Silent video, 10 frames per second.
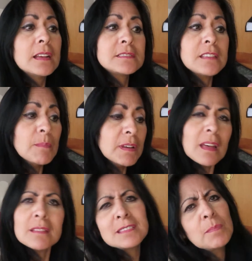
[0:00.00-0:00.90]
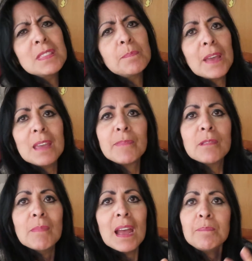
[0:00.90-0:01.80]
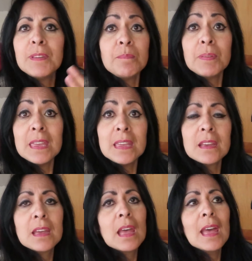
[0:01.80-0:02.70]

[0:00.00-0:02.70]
Some of the paper might be pink,